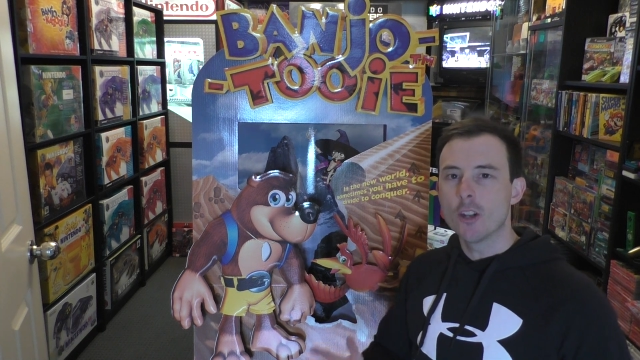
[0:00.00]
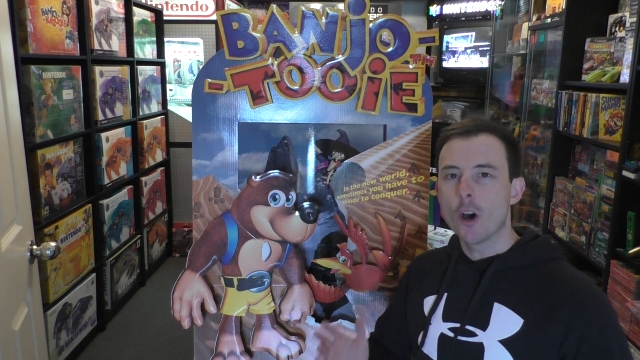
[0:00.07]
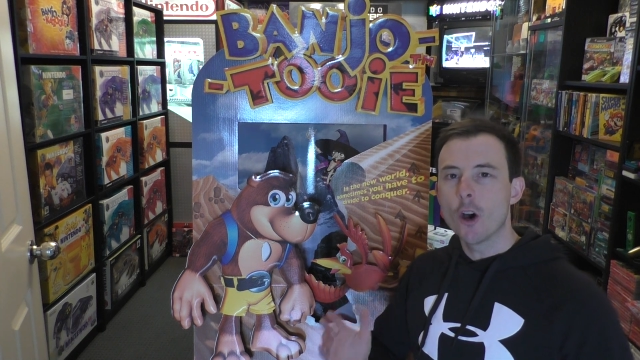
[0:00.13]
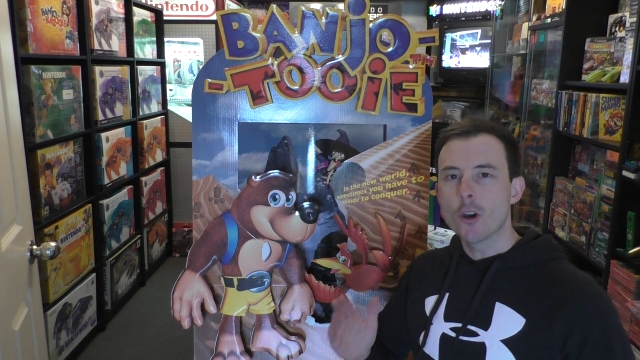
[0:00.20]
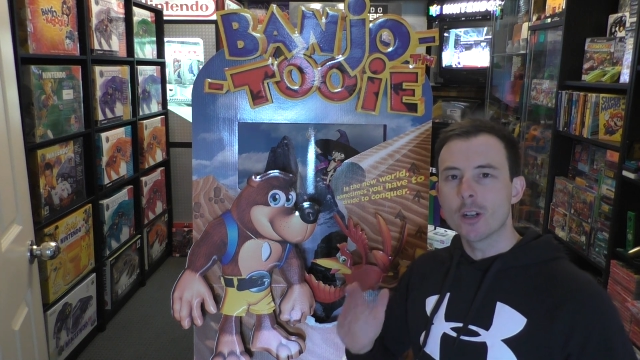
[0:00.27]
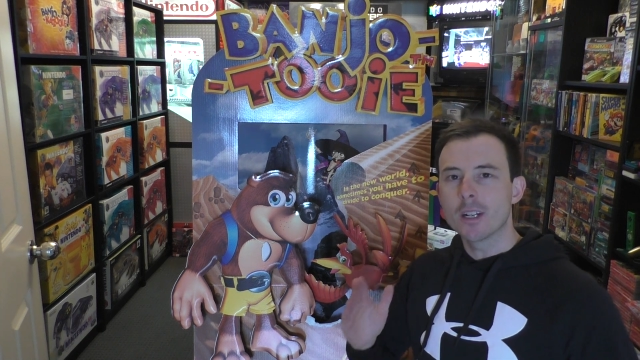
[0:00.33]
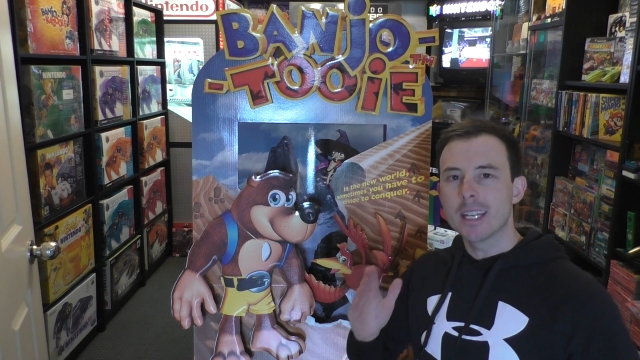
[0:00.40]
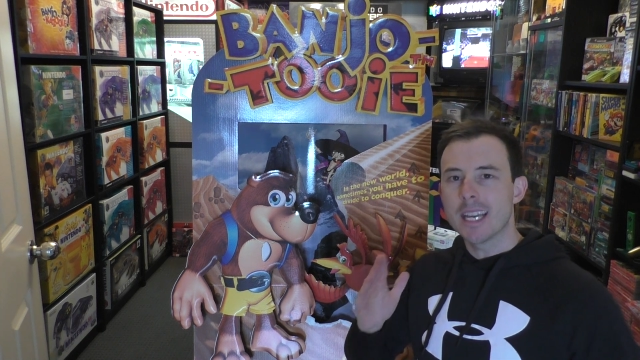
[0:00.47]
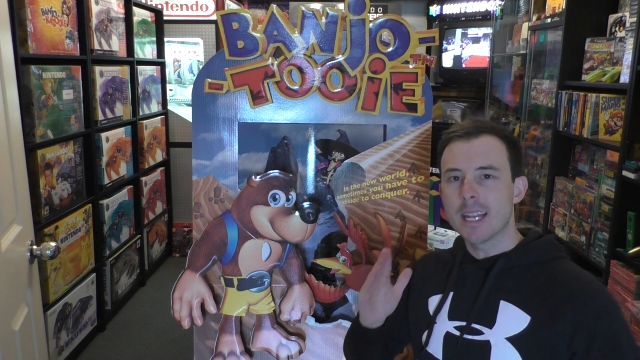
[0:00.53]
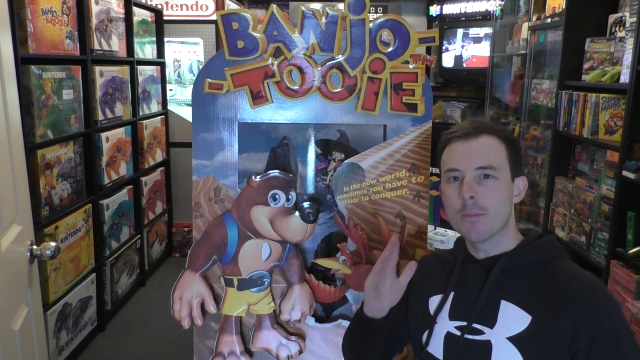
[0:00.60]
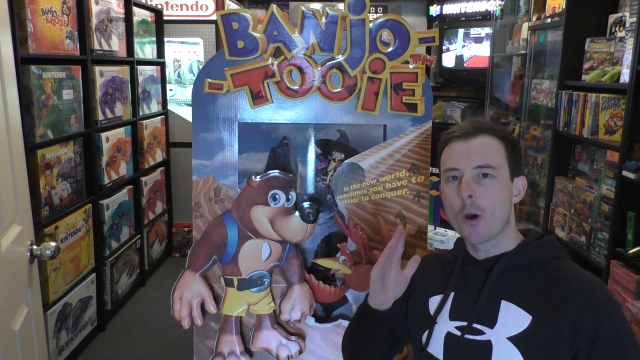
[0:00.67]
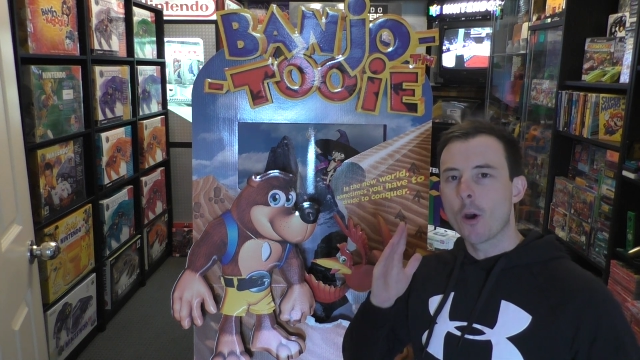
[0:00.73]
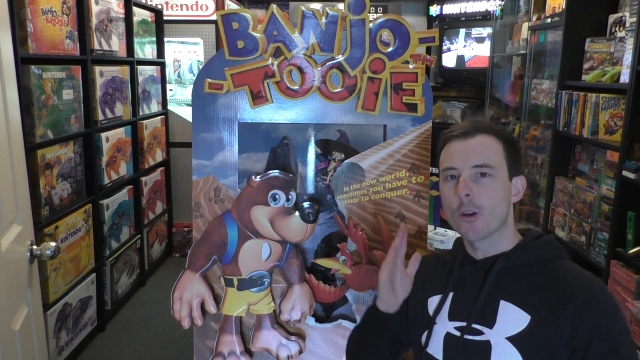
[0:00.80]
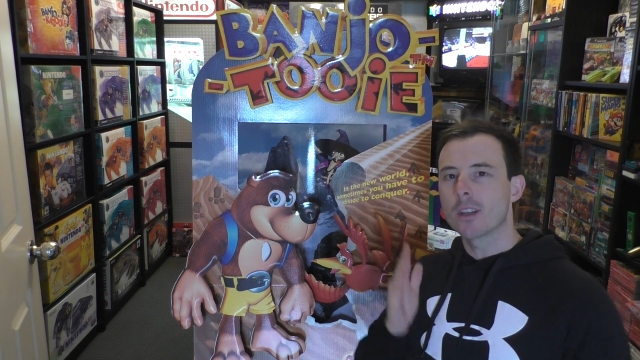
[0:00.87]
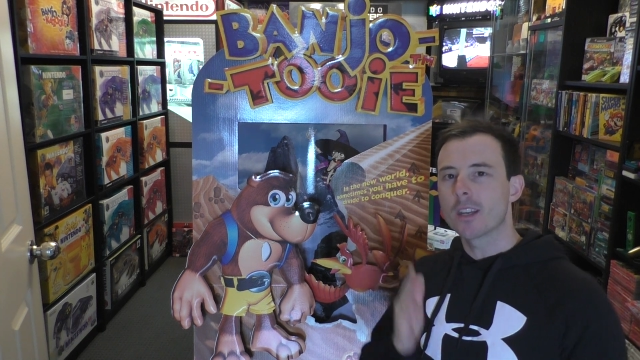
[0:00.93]
not only in
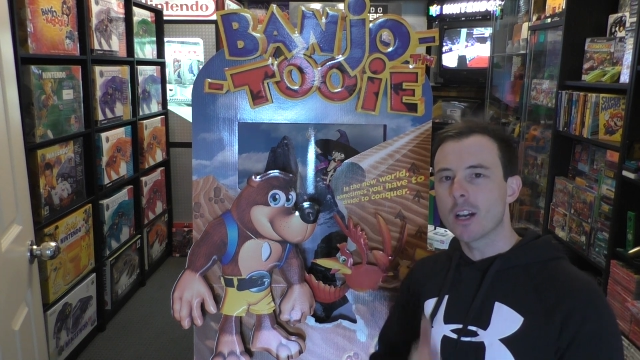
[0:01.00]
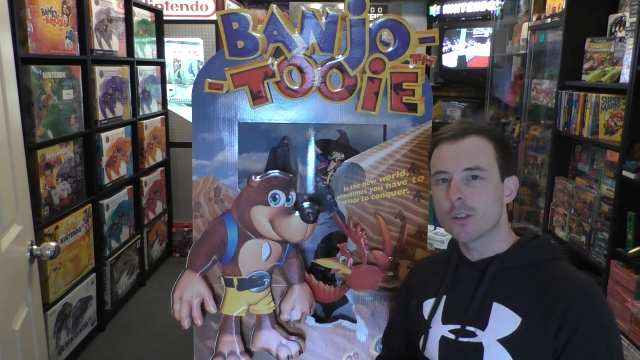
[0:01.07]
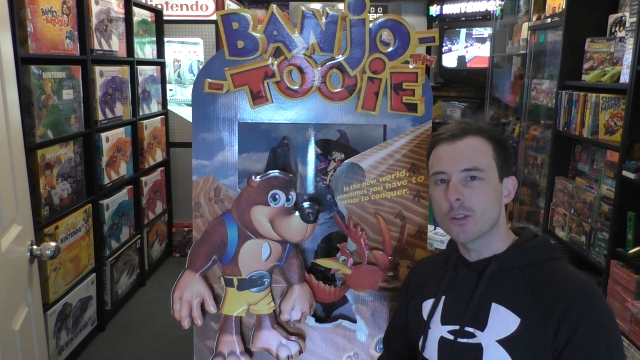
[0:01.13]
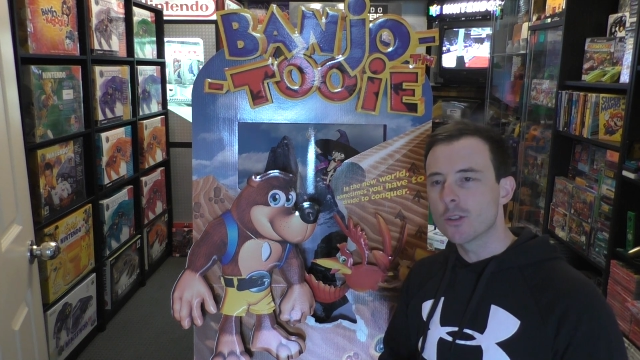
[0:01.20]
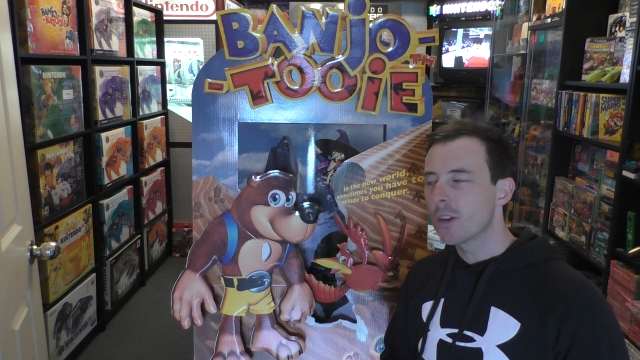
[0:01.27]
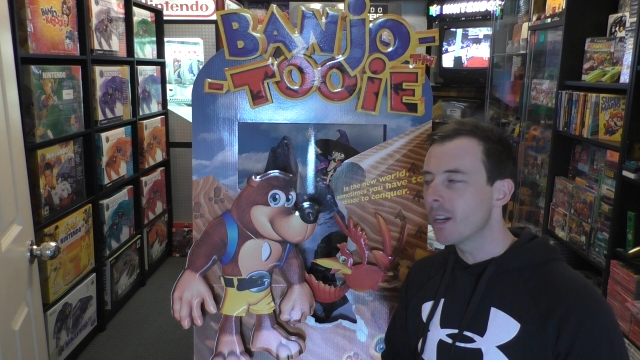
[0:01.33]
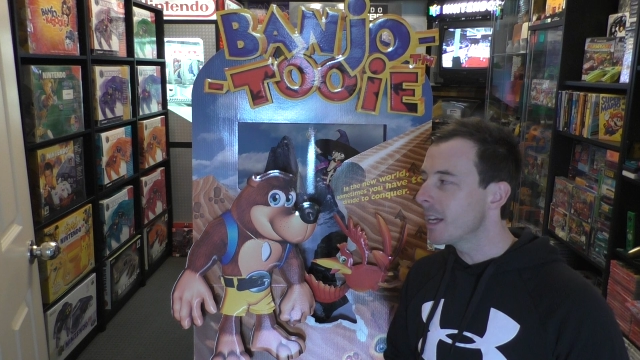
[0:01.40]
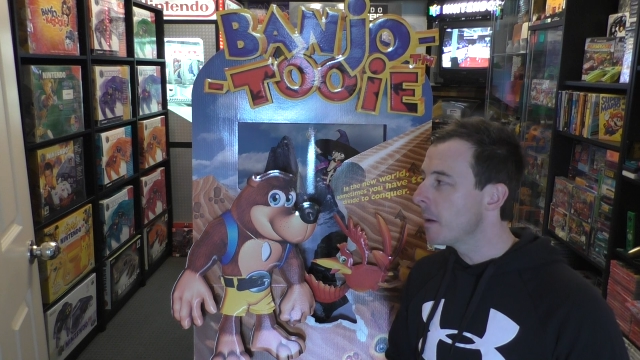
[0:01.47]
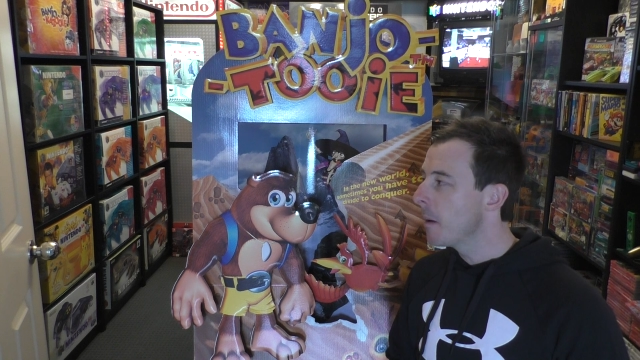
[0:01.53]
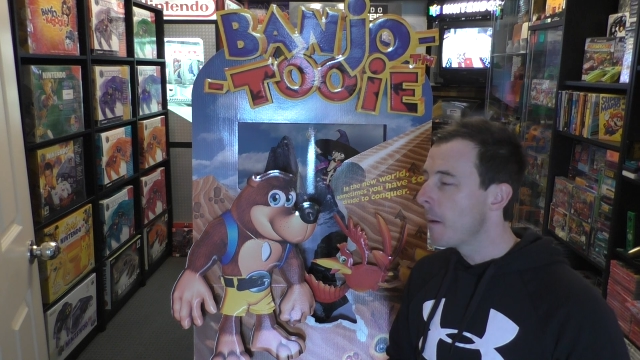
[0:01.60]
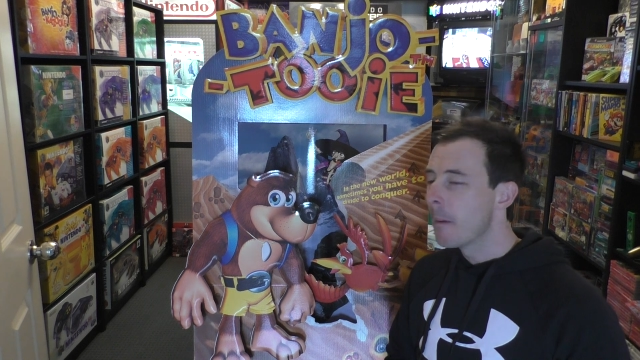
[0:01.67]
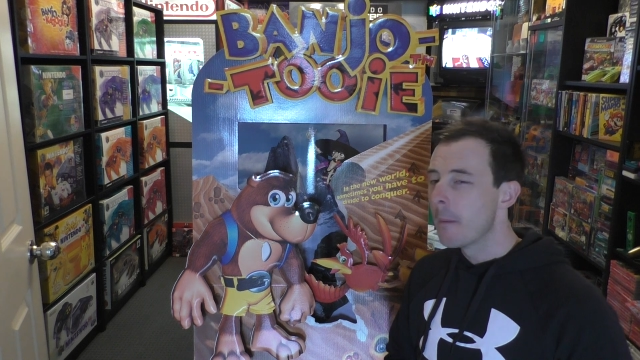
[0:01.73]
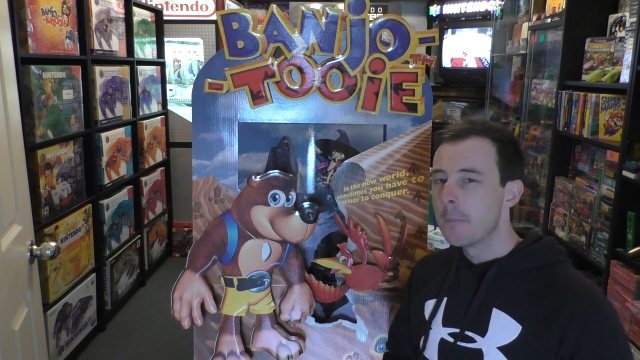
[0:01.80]
my own country,